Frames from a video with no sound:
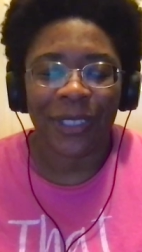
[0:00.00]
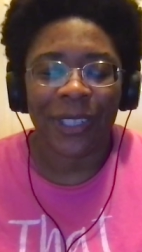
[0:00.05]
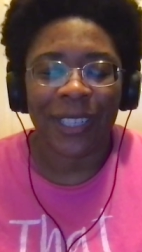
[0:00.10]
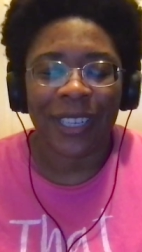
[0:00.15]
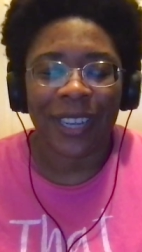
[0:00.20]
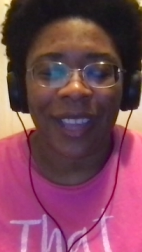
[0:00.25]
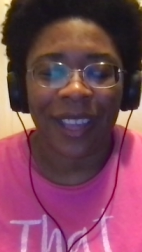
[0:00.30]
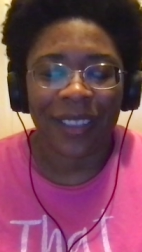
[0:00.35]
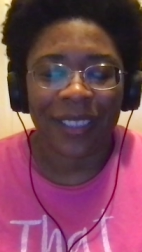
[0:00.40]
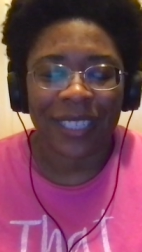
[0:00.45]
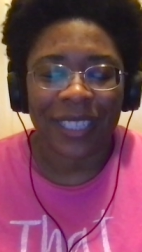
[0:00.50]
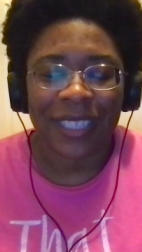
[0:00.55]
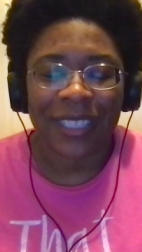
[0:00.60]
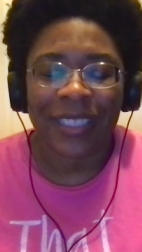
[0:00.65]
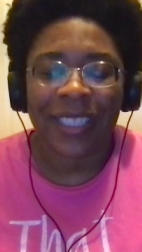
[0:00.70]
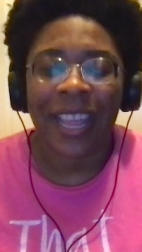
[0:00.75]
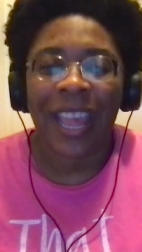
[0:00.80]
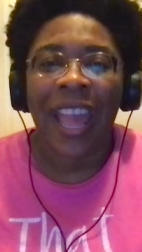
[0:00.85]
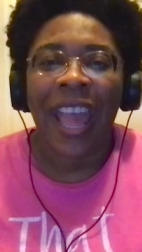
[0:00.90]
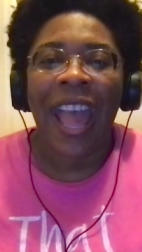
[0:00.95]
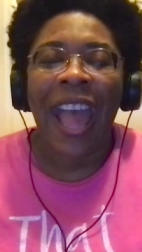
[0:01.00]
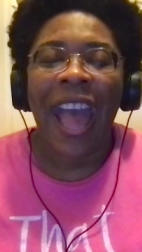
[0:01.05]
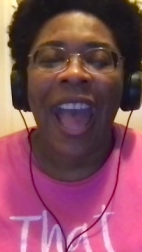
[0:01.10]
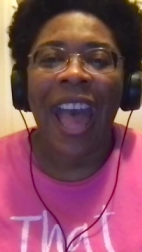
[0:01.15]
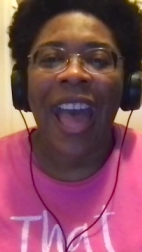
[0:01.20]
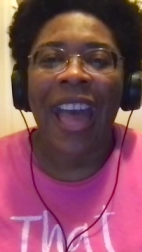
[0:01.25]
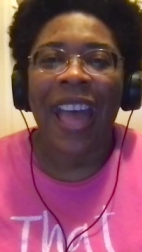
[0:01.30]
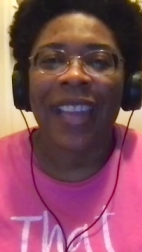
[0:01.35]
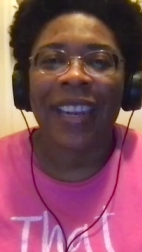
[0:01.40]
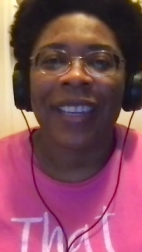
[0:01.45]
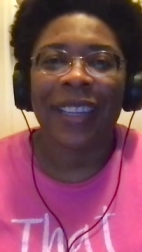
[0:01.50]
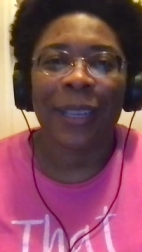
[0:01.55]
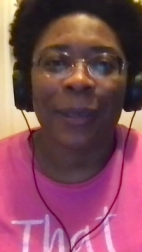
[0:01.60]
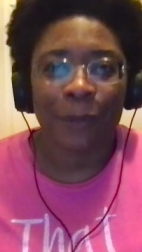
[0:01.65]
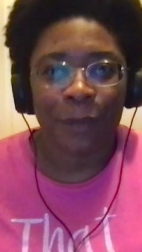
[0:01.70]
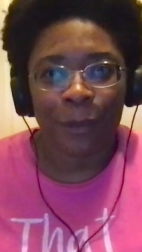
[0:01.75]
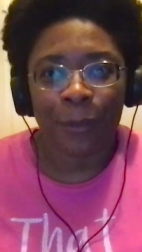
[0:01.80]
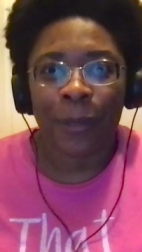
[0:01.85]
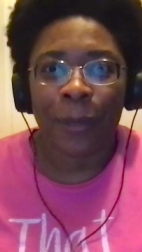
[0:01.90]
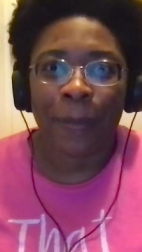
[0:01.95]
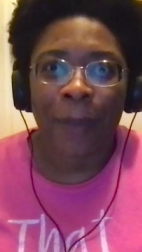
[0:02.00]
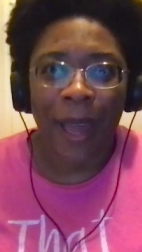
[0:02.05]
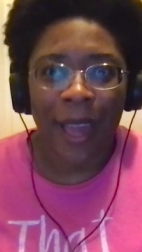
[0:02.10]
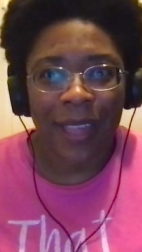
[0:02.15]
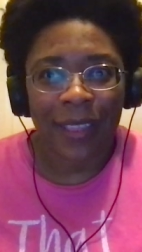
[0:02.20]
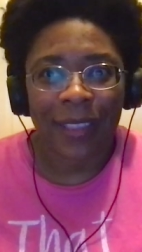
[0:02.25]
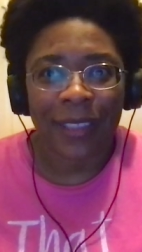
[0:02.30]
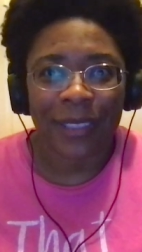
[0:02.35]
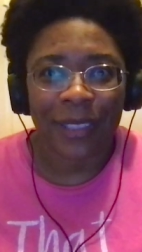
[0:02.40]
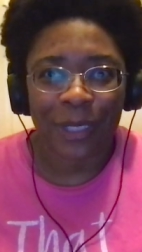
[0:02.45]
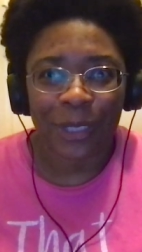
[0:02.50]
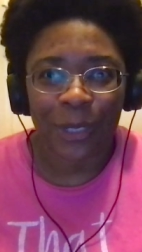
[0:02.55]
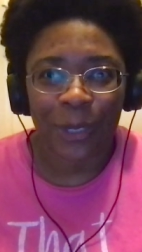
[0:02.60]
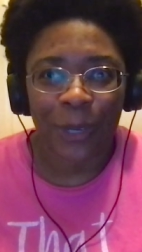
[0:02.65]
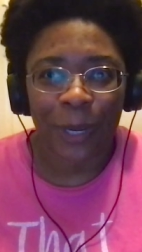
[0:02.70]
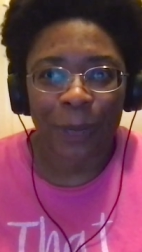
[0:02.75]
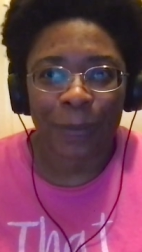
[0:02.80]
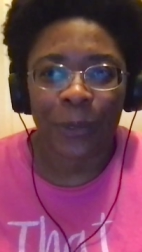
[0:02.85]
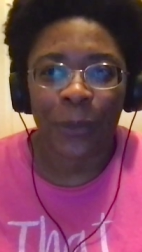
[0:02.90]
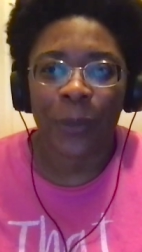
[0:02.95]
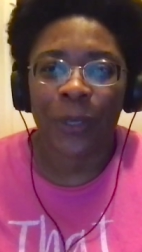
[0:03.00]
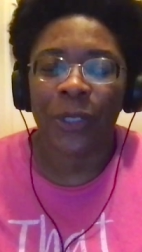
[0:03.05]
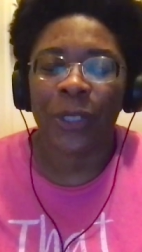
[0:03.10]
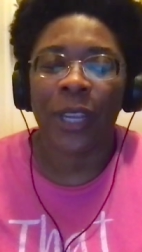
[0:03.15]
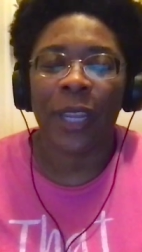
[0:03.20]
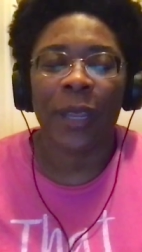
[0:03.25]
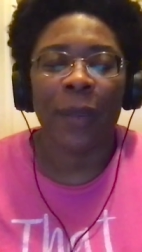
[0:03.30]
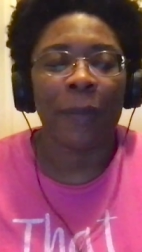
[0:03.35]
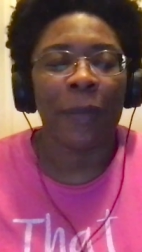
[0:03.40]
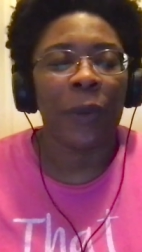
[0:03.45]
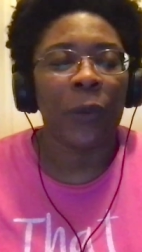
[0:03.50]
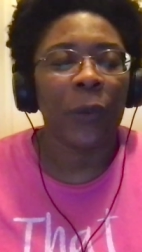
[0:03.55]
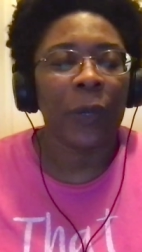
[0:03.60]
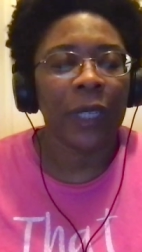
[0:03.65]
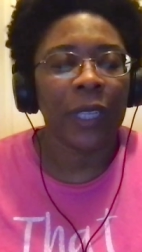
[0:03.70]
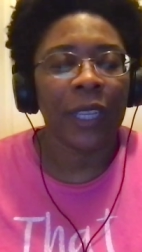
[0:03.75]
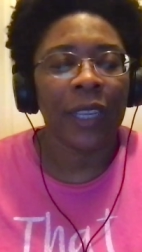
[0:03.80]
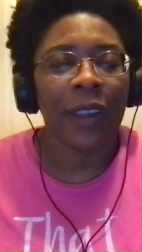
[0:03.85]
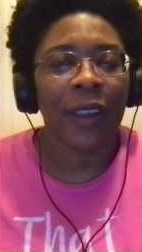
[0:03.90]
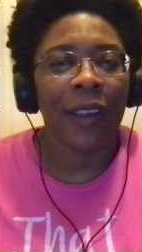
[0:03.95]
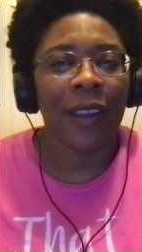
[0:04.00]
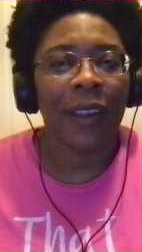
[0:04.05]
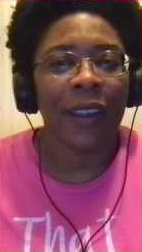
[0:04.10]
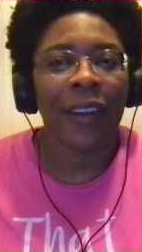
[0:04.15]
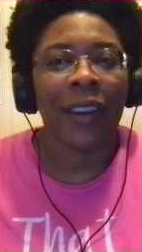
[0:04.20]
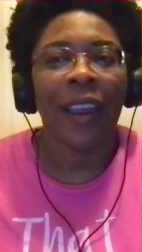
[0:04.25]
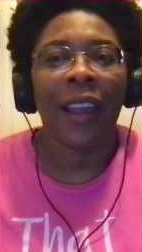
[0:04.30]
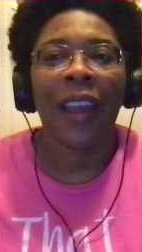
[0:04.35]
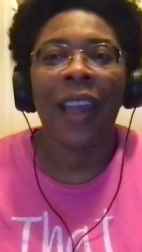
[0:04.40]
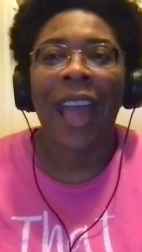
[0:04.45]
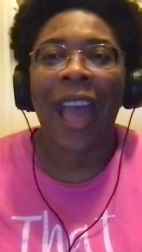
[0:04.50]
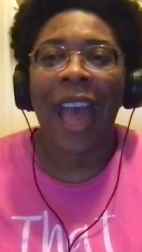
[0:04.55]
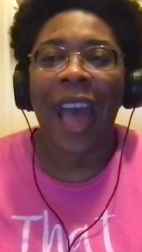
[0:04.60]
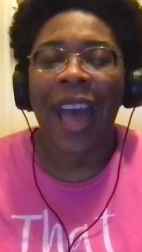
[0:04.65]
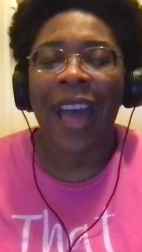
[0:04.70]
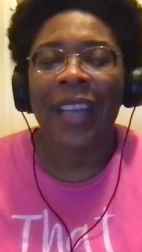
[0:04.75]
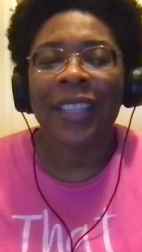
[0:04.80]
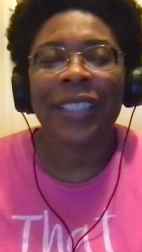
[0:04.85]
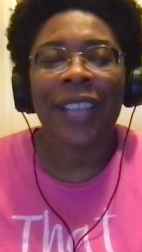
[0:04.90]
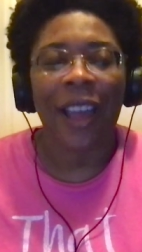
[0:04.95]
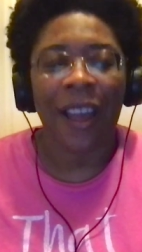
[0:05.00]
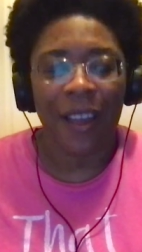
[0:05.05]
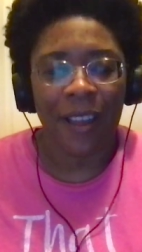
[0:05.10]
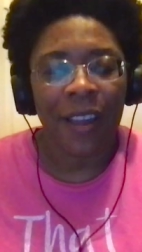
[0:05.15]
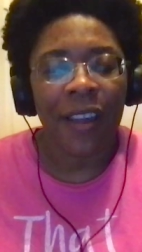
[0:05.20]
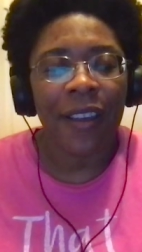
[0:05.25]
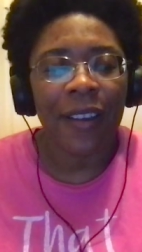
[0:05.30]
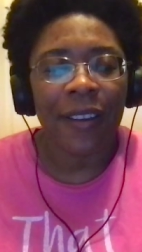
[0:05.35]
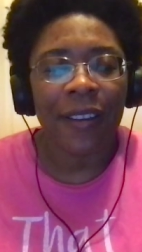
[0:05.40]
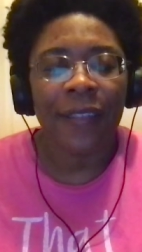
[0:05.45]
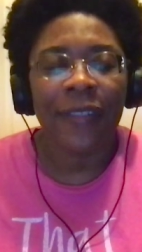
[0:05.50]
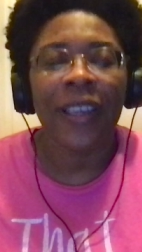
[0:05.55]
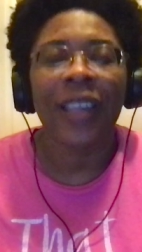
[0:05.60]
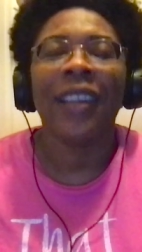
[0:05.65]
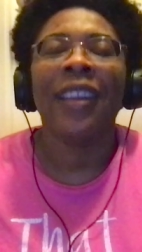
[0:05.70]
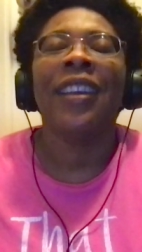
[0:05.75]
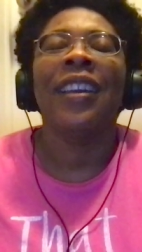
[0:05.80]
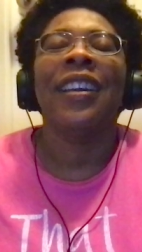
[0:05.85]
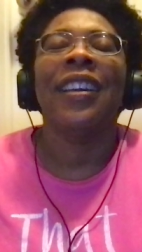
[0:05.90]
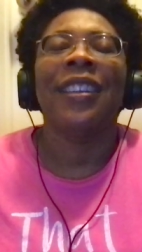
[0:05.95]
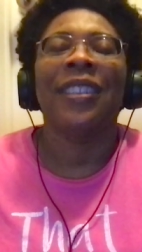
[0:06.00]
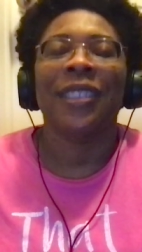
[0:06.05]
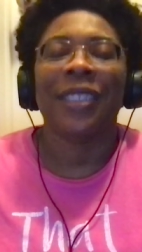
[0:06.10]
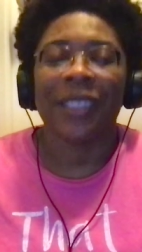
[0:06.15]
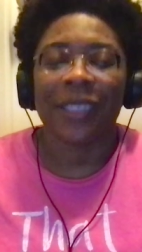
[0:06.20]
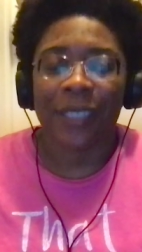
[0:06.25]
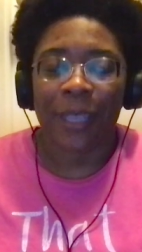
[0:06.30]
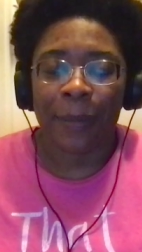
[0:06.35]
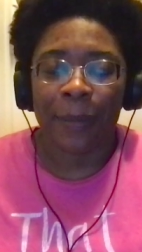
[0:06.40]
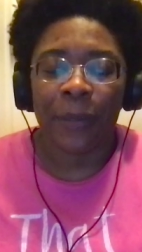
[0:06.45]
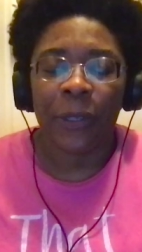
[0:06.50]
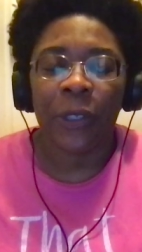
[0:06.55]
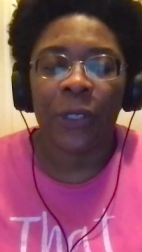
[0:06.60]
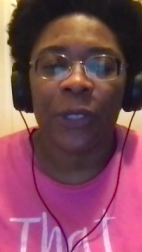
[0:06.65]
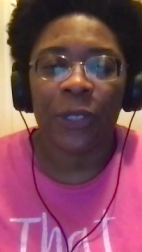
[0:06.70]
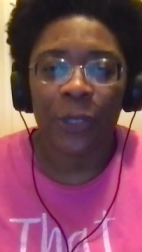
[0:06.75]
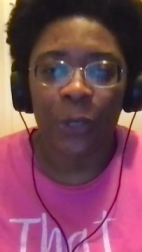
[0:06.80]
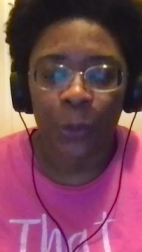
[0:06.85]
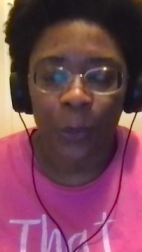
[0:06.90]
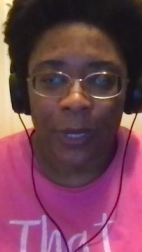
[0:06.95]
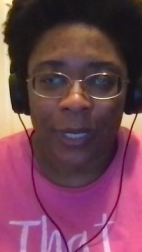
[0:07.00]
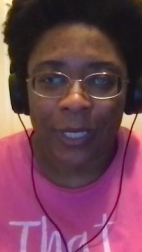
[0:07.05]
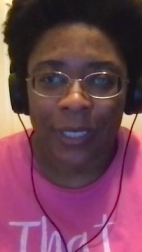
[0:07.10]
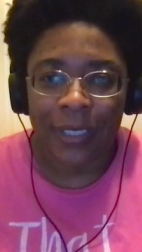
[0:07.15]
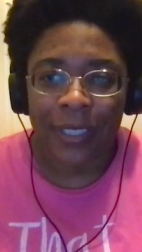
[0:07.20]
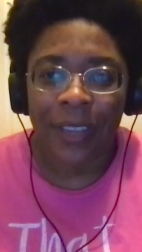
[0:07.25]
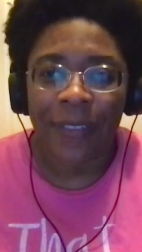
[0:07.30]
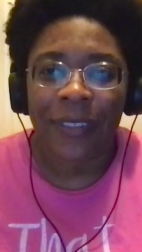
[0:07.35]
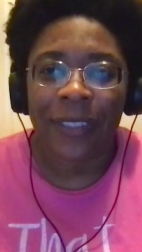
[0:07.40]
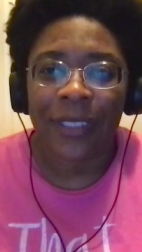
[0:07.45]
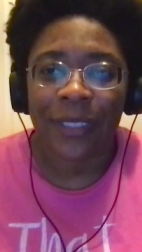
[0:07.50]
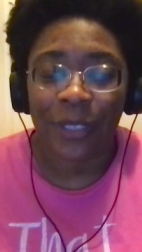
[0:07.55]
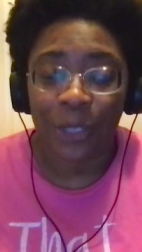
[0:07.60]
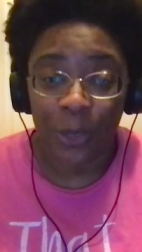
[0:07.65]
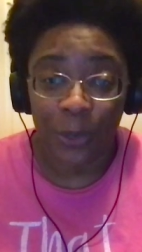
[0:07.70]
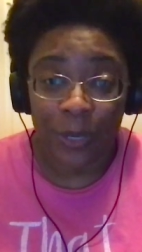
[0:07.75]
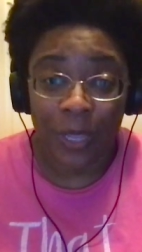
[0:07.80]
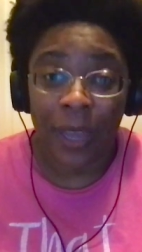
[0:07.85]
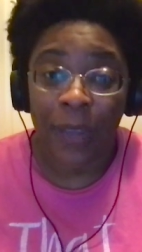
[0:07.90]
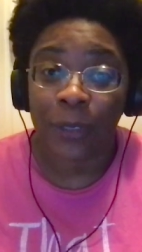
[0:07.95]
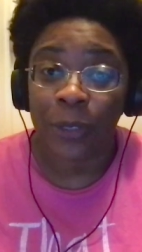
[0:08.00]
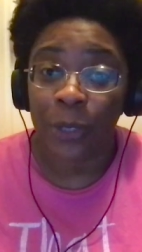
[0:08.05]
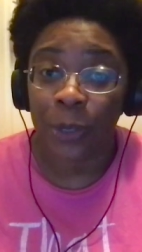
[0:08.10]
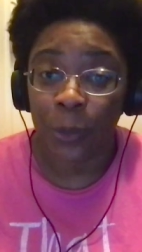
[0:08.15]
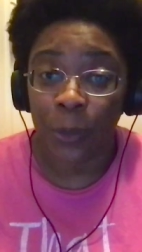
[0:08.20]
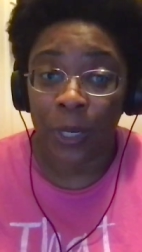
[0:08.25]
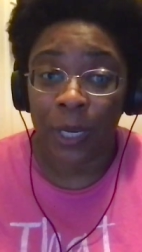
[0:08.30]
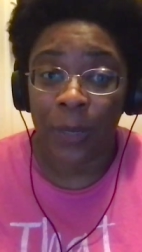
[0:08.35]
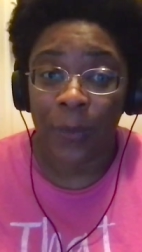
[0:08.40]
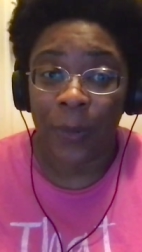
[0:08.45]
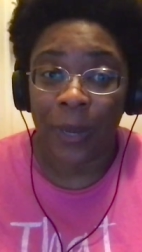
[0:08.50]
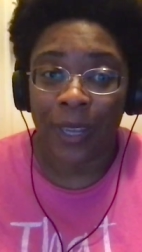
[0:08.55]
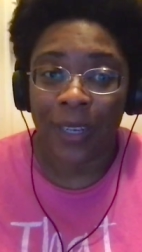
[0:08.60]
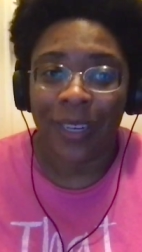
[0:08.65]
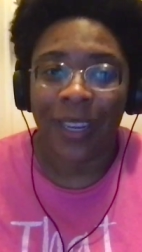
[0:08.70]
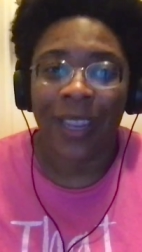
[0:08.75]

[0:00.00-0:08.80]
in Ellies, and it comes from the pilot script, which I am working on as of December twenty-seventh, two thousand twenty-one.